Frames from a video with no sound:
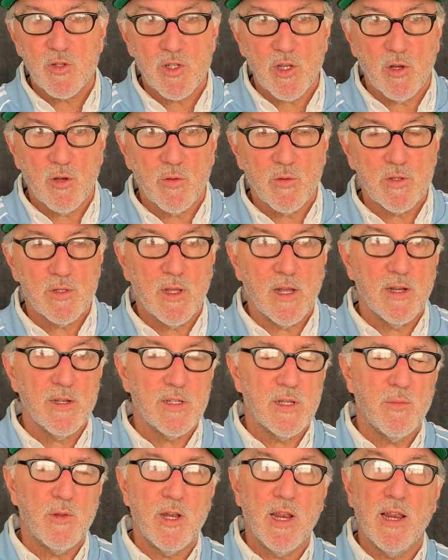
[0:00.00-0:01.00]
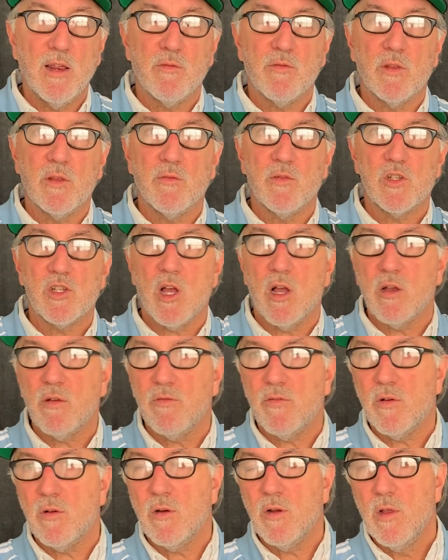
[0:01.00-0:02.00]
So it's not intimidating for the
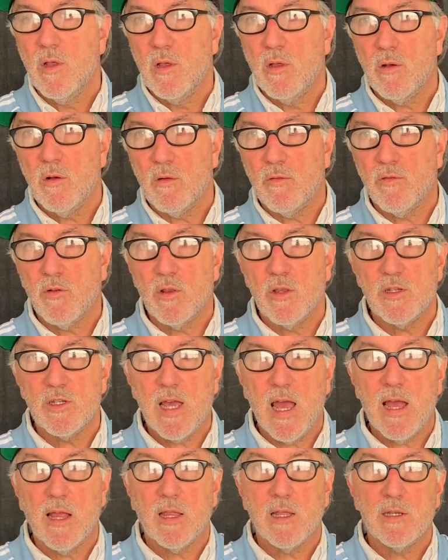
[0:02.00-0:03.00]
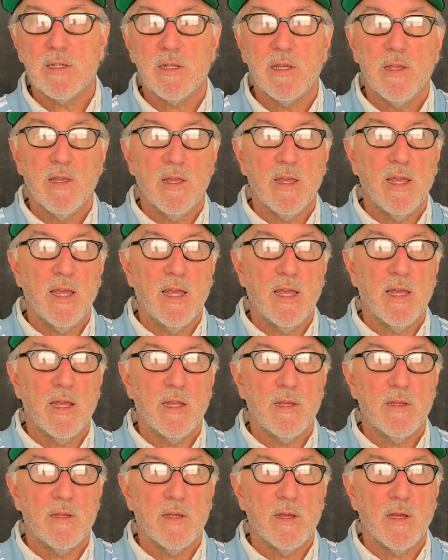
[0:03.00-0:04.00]
photographer or for the talent.
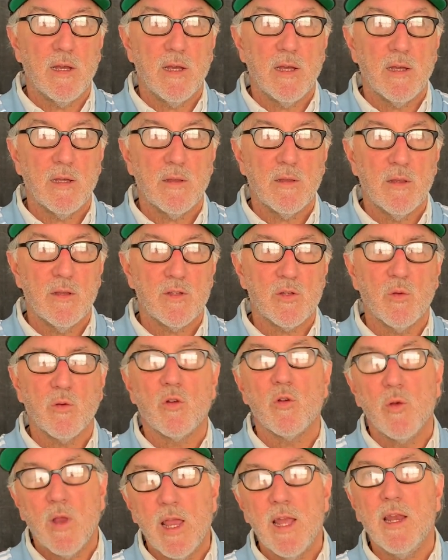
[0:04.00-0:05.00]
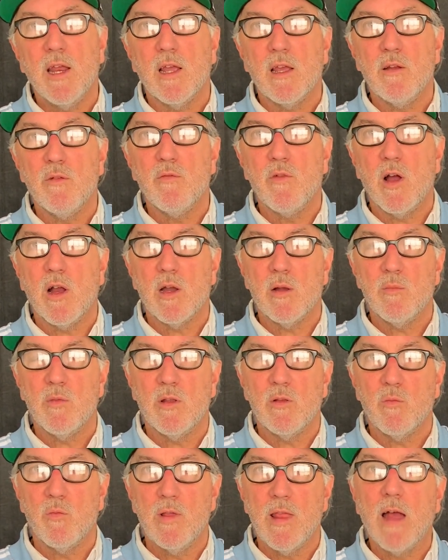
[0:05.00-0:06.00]
And so creating an
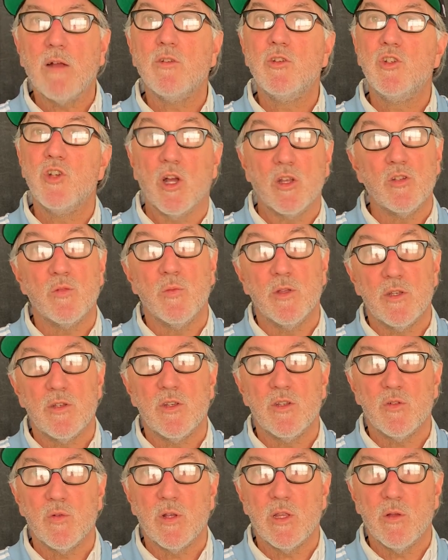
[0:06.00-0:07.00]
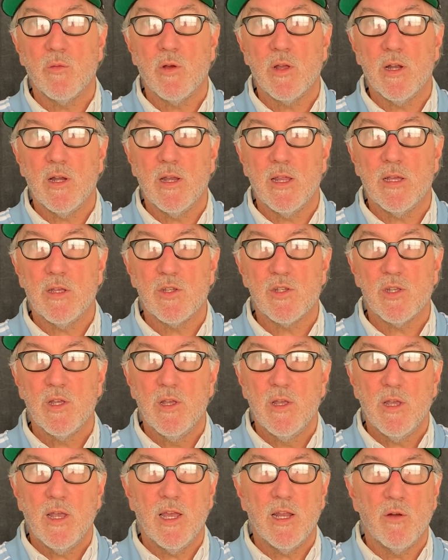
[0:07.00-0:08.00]
environment without judgment is really what it is,
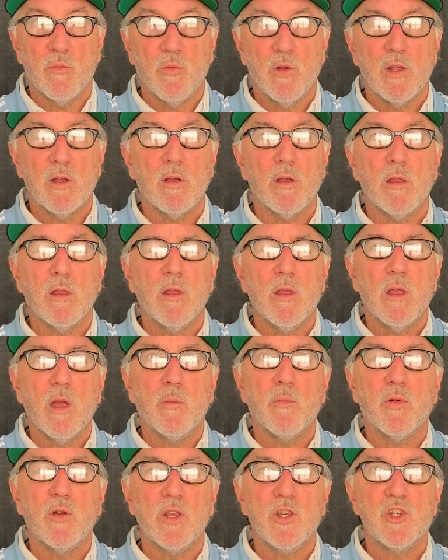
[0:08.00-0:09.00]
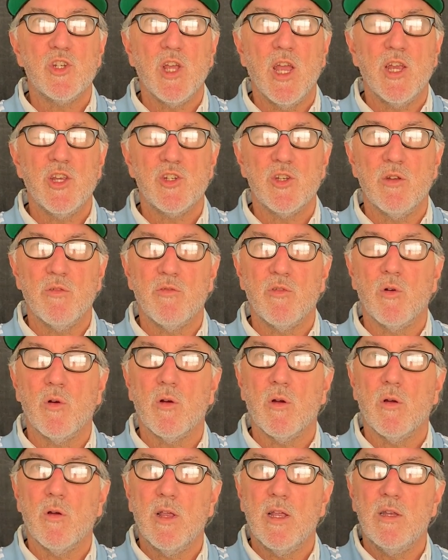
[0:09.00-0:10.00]
and a real appreciation
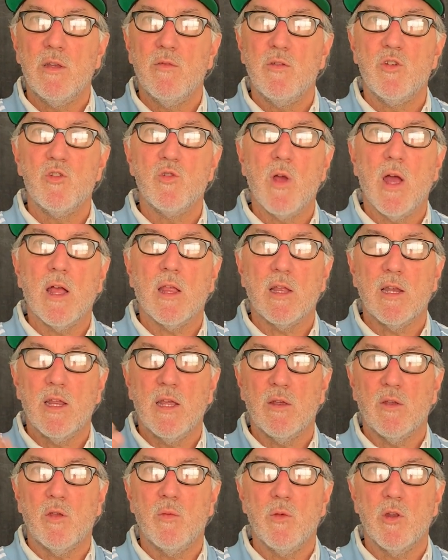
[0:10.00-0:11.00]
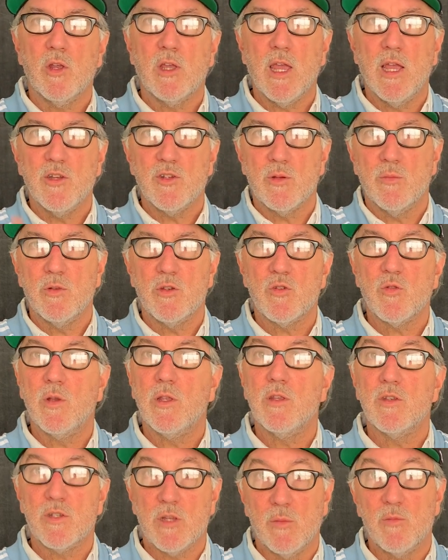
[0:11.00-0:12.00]
for individuality and communication
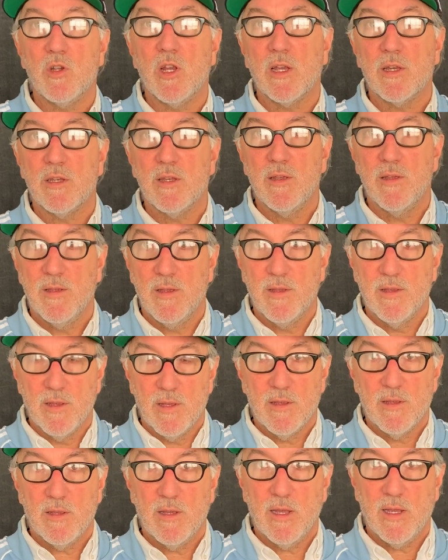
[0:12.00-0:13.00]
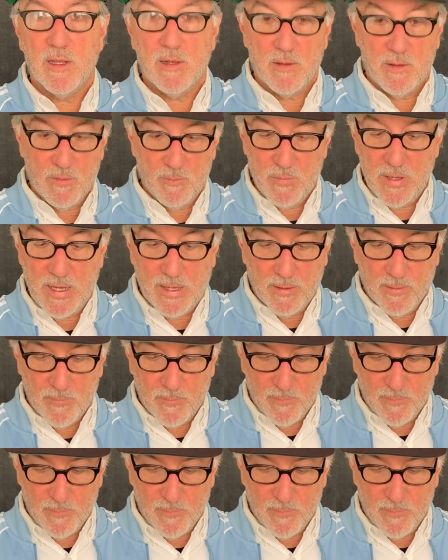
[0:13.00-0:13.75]
between the subject and me.